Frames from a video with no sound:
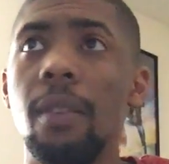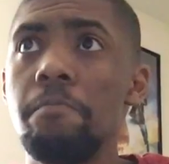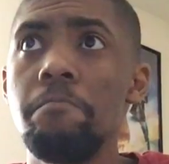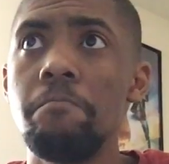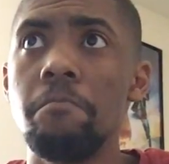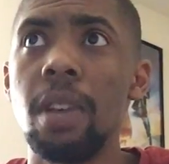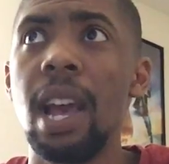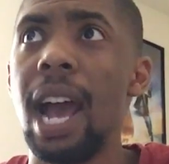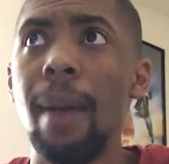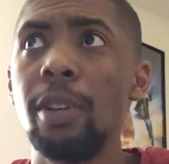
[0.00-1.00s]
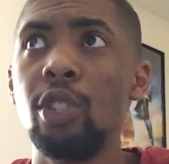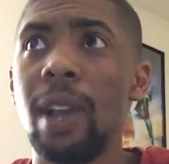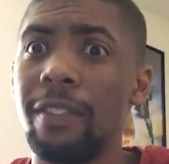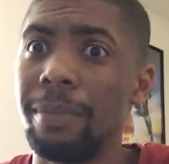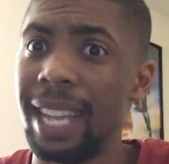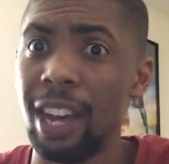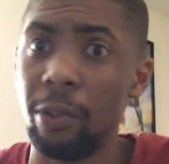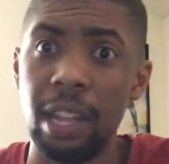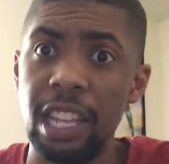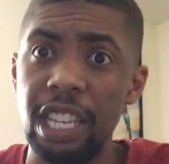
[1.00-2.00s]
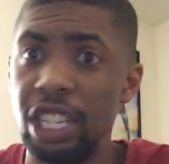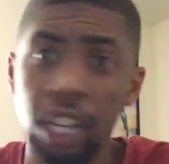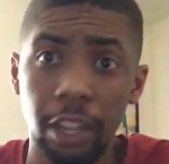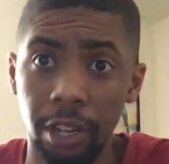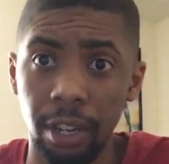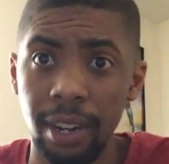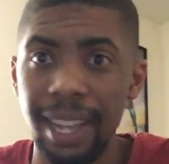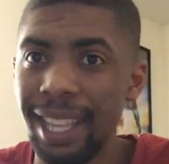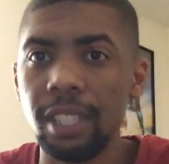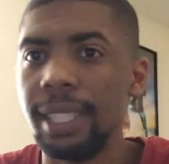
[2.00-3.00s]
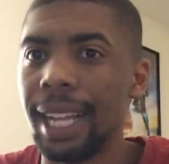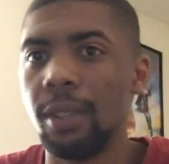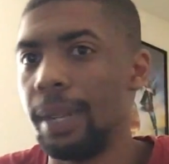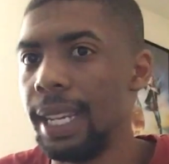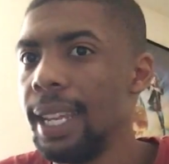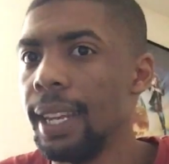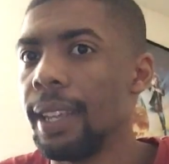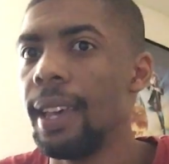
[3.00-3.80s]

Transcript: How about you have them take out each other? And that's exactly what he did.